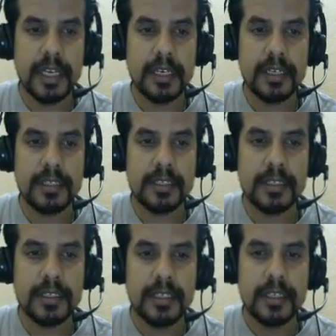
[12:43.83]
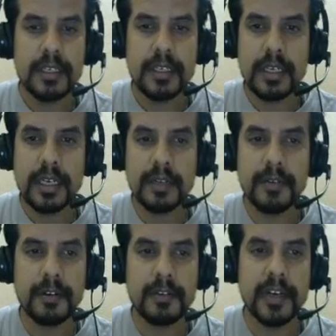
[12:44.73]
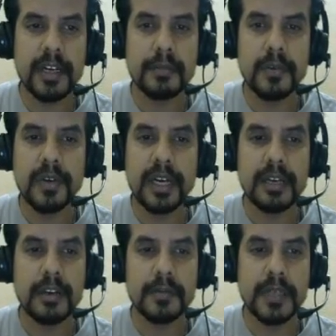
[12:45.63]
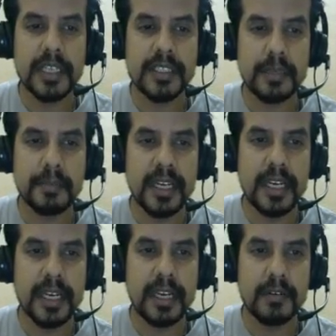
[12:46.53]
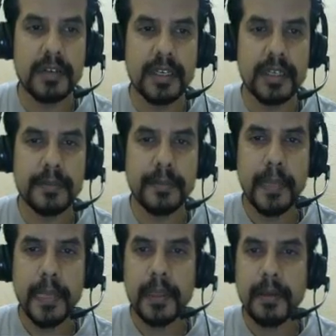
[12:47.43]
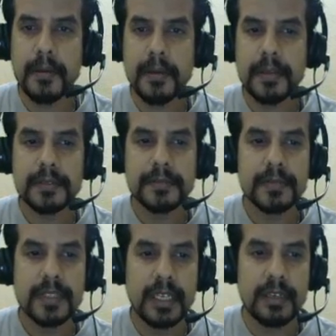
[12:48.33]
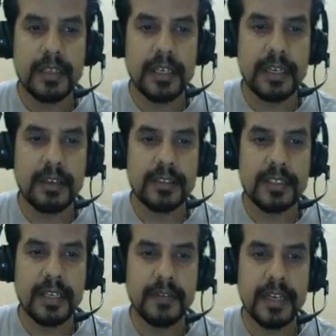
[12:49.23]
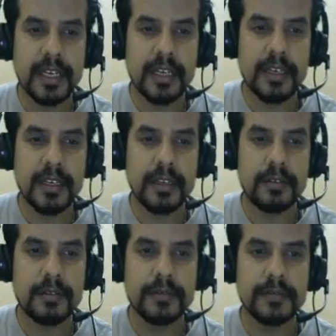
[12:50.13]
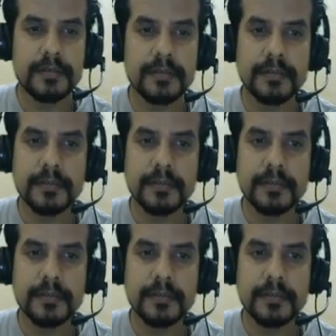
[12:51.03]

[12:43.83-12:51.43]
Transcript: Fine. And if I want to create more ad groups, I can simply click out here. I'll click on save and continue.